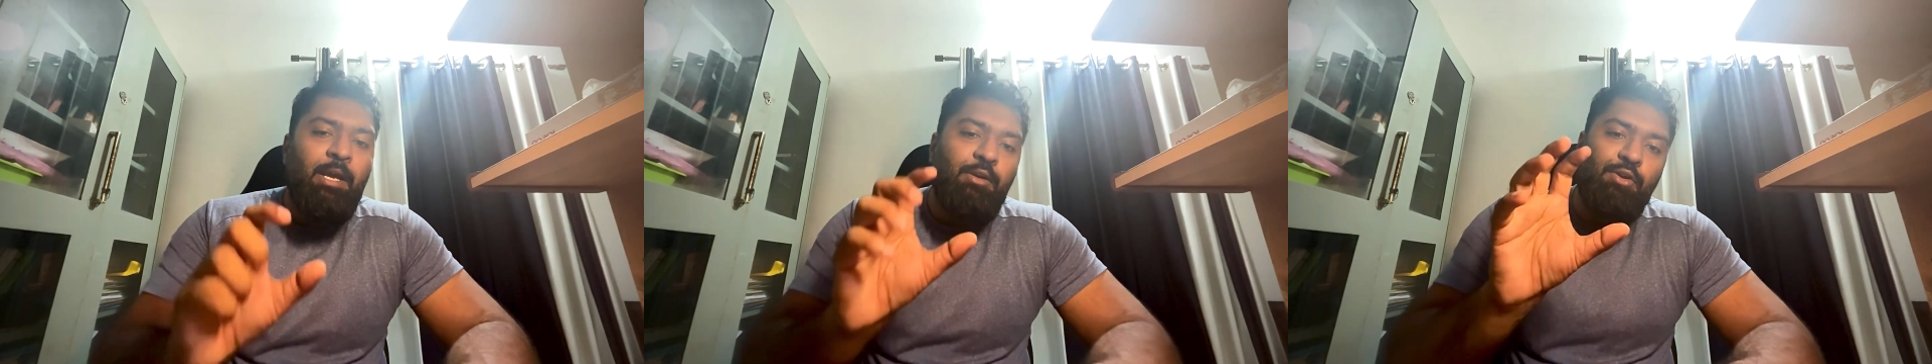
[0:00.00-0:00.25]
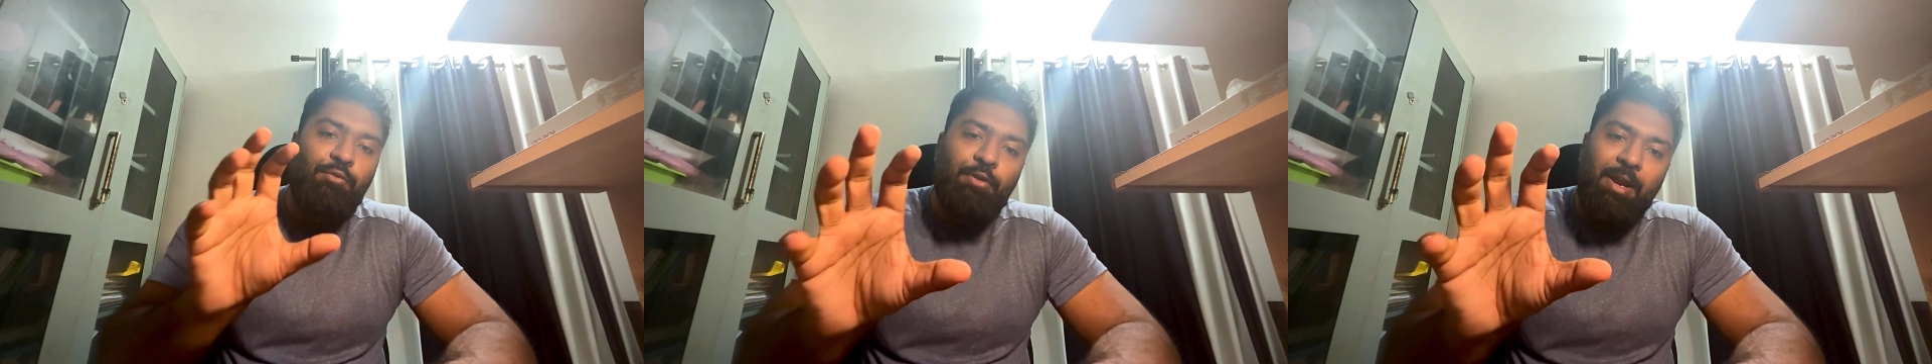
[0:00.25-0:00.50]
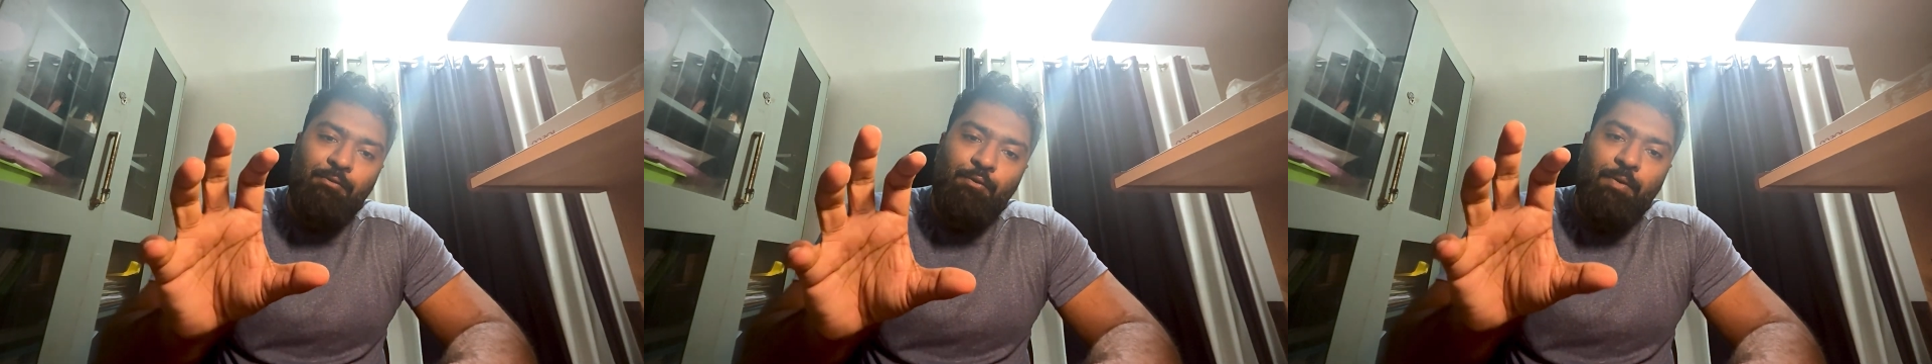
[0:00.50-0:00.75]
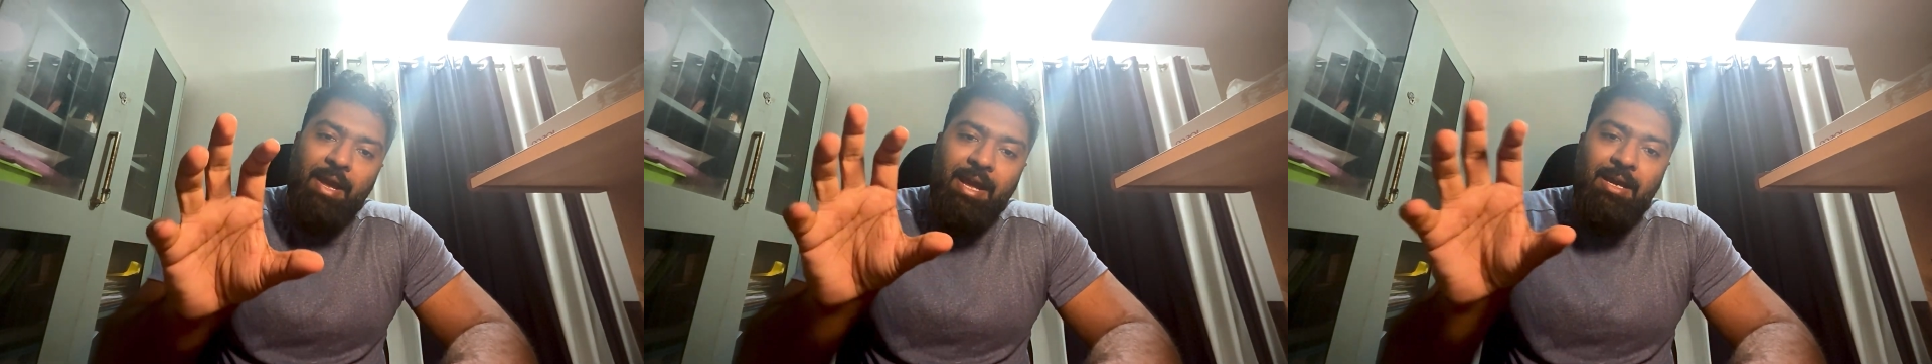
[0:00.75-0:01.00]
So from
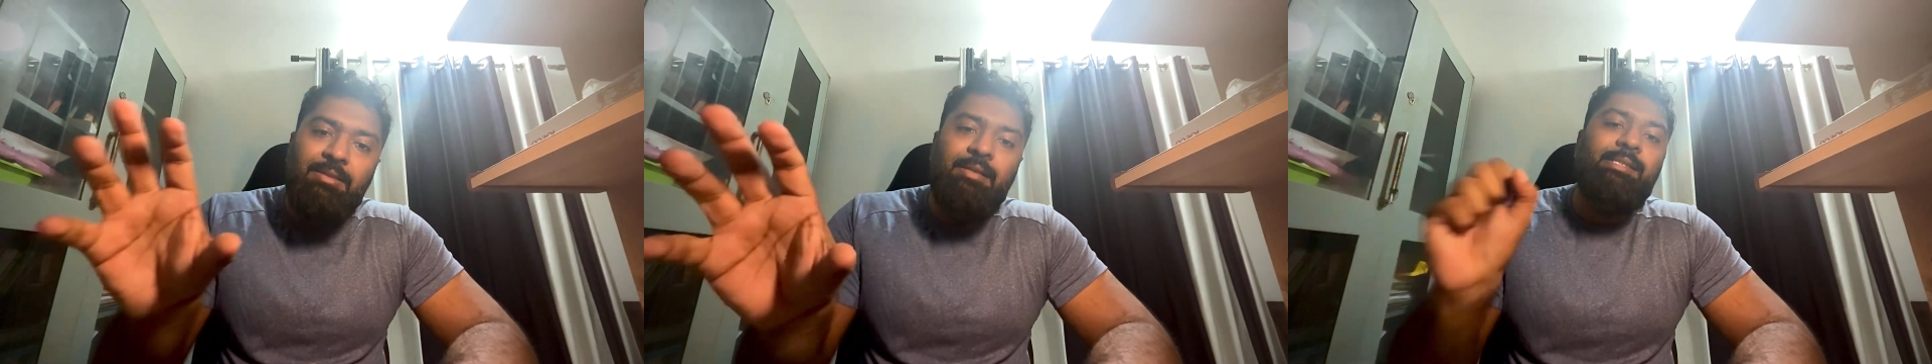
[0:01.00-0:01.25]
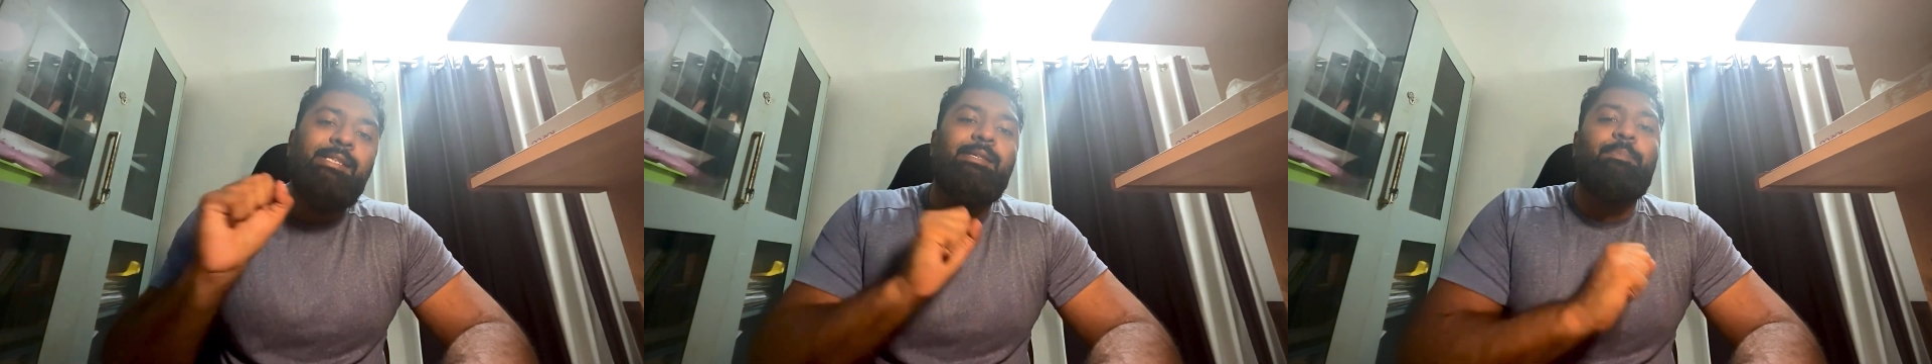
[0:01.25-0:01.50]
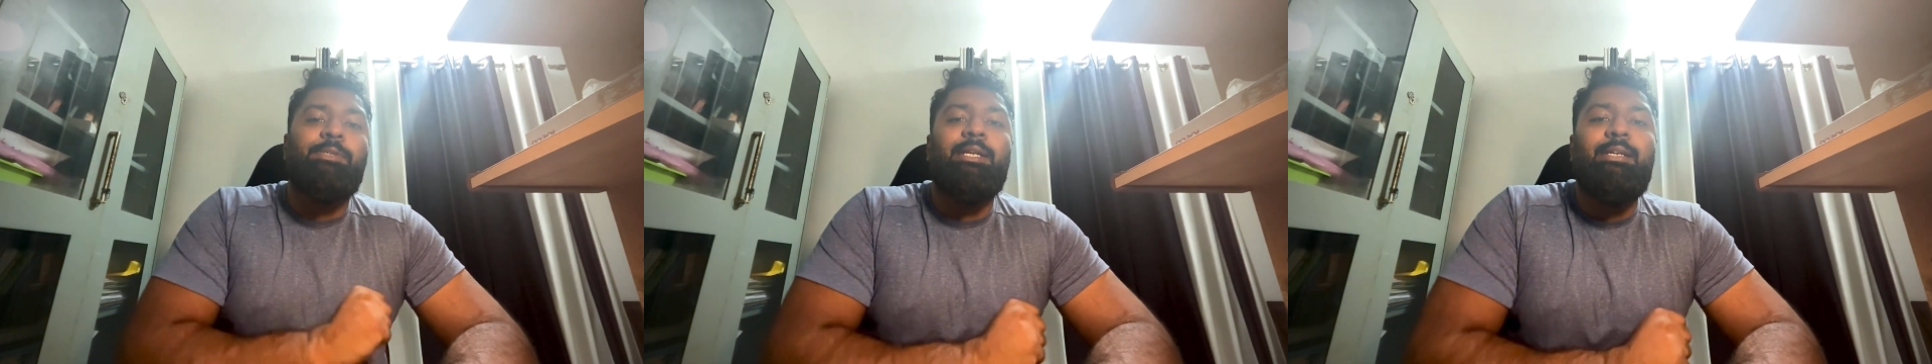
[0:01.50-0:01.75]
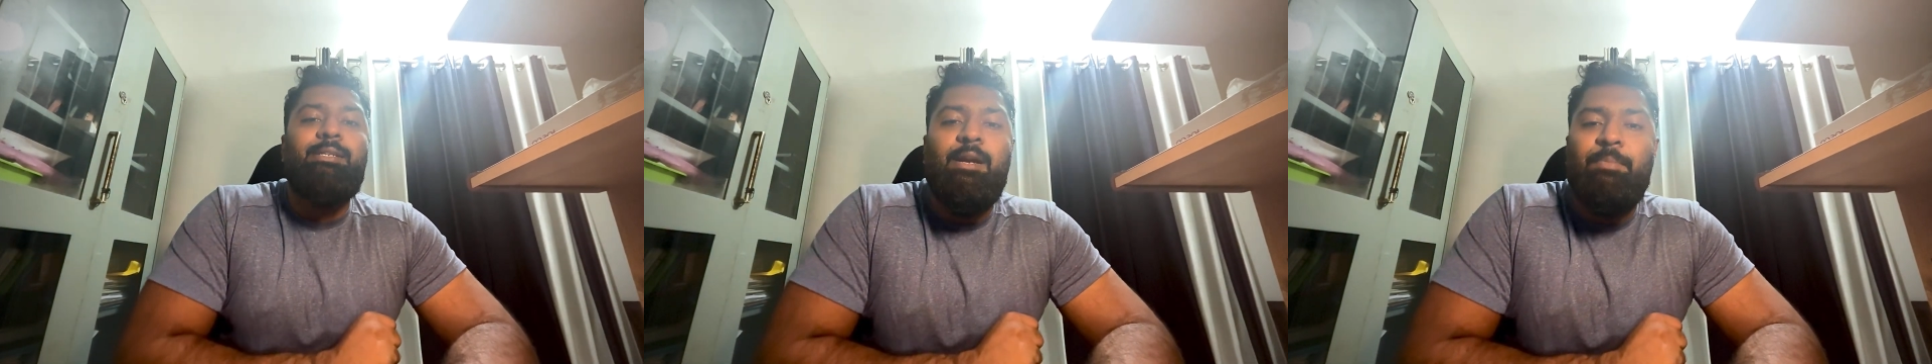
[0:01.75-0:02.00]
where the
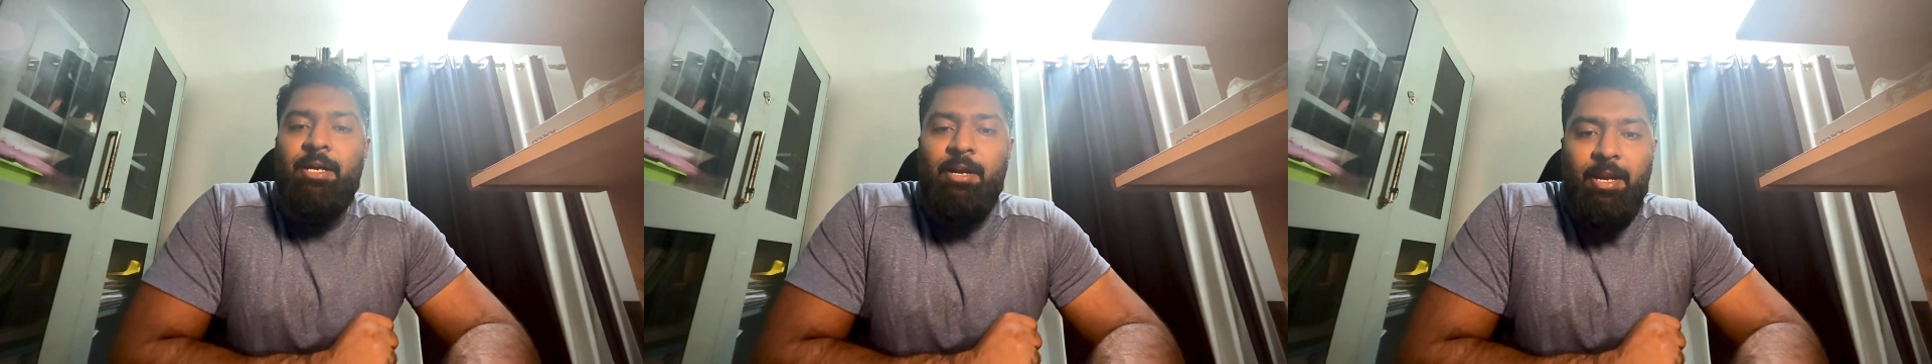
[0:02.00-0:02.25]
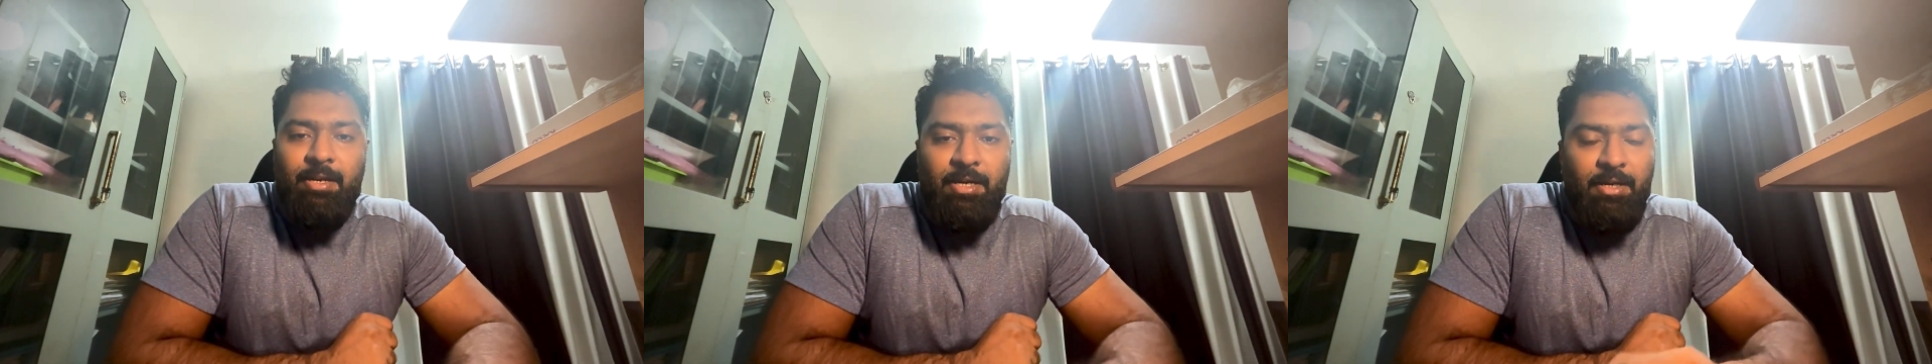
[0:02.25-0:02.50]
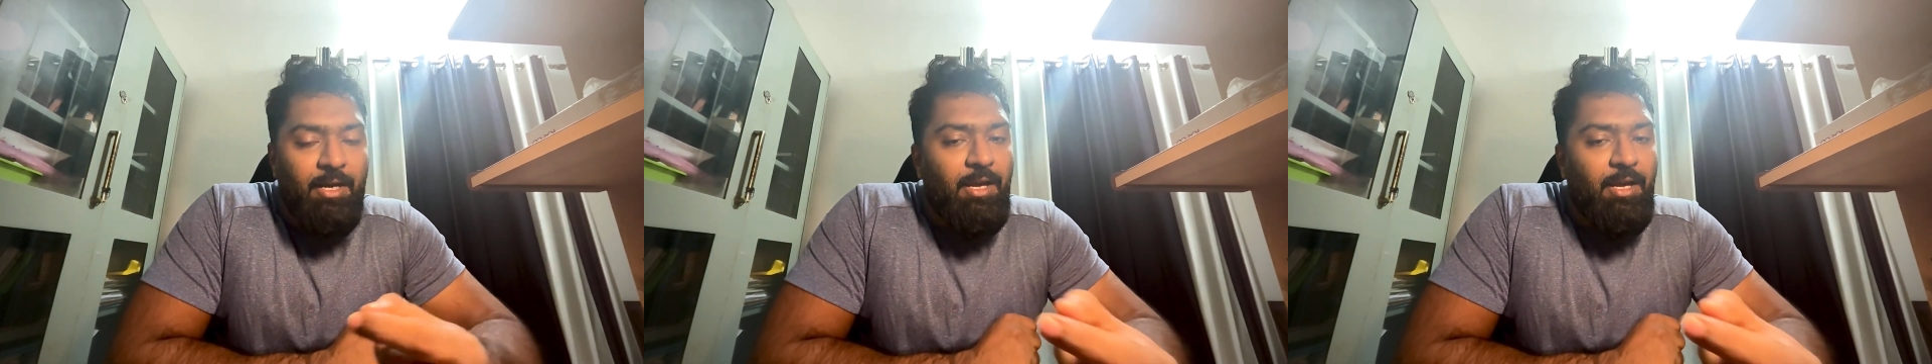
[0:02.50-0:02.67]
subsidy shall be deducted?